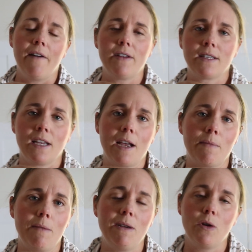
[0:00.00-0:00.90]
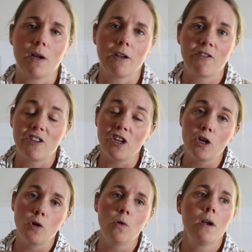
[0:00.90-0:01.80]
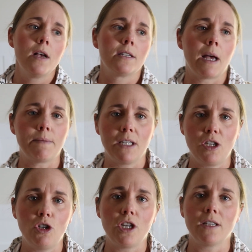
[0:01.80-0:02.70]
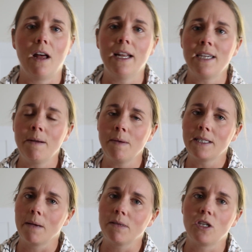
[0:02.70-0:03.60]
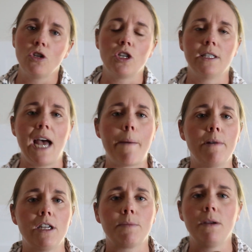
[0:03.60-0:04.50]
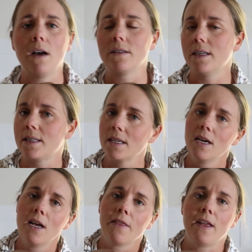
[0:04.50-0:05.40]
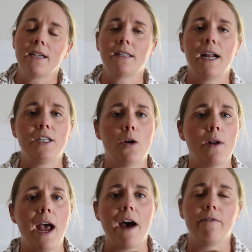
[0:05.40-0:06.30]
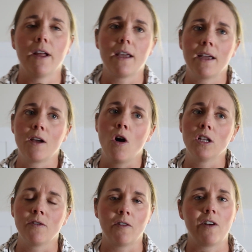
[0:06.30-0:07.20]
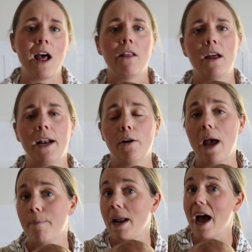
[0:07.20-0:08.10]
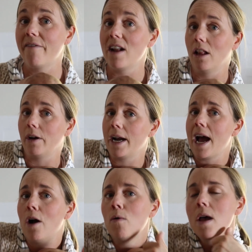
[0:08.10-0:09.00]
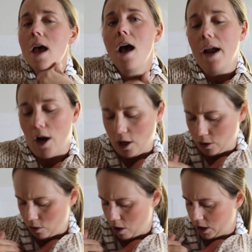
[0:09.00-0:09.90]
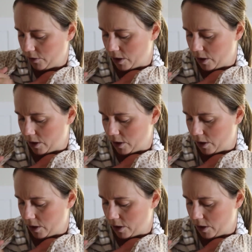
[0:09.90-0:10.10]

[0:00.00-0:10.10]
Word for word: obviously I'm gonna be doing a few substitutions. A lot of times my substitutions happen just because it's things that I don't have, like it calls for vanilla and I don't happen to have vanilla right now. It also calls for